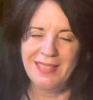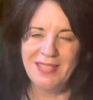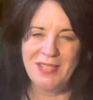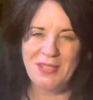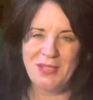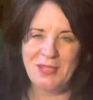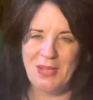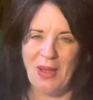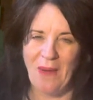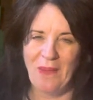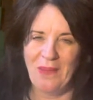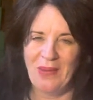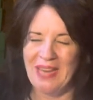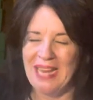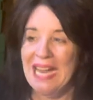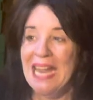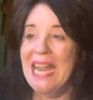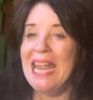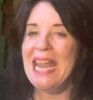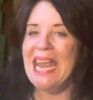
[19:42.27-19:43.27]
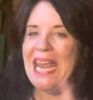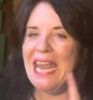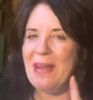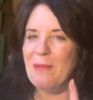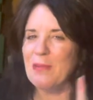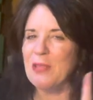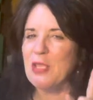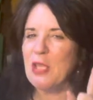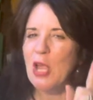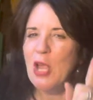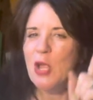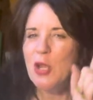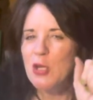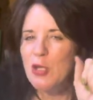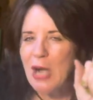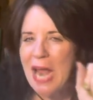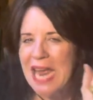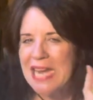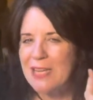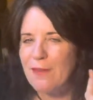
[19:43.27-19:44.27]
so he was
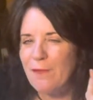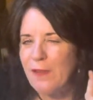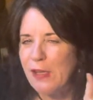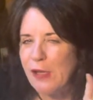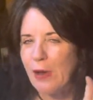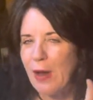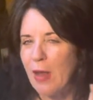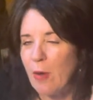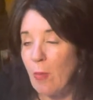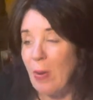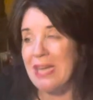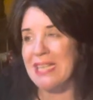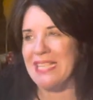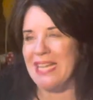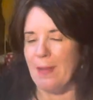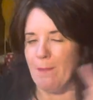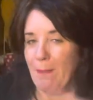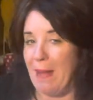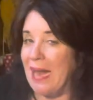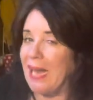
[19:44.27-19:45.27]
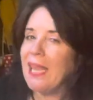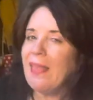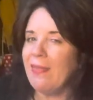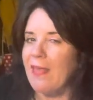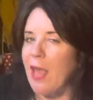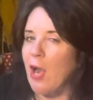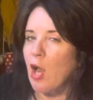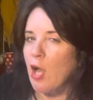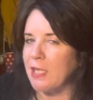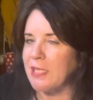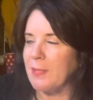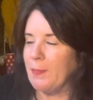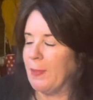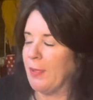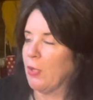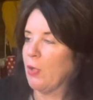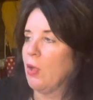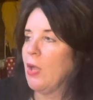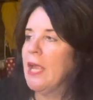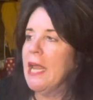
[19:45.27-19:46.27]
trying to figure out a way to get back in that
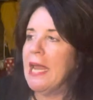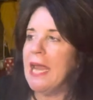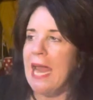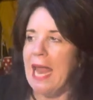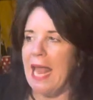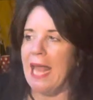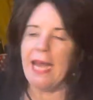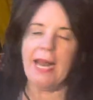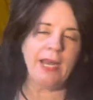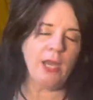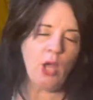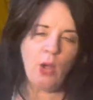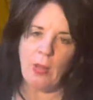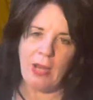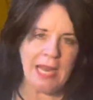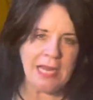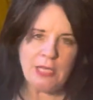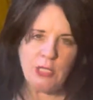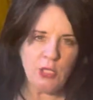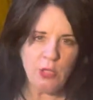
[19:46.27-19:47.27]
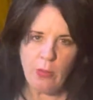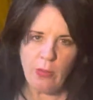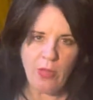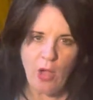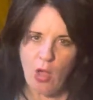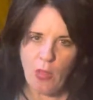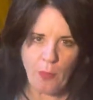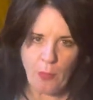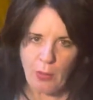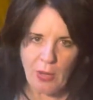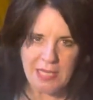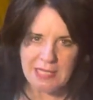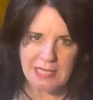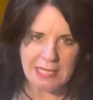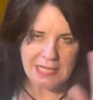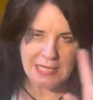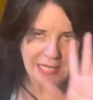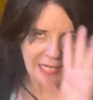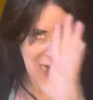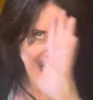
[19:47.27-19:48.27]
hospital. And I know it had to do with all the
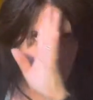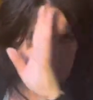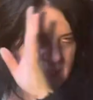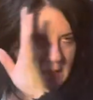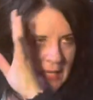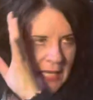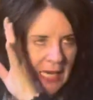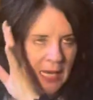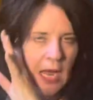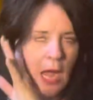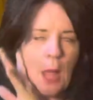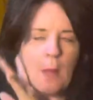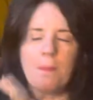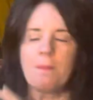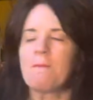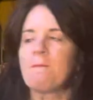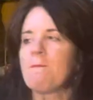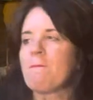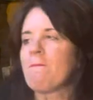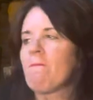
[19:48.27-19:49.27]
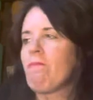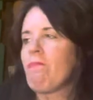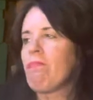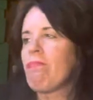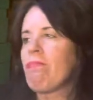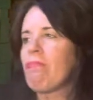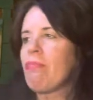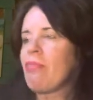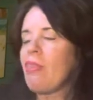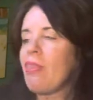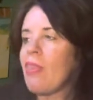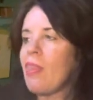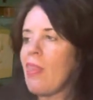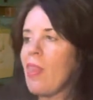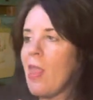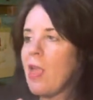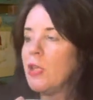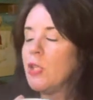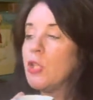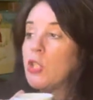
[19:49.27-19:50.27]
presents and things that he got.
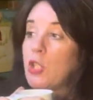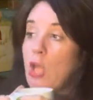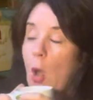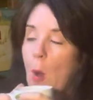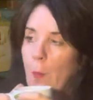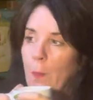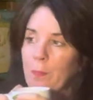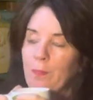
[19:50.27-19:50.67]
So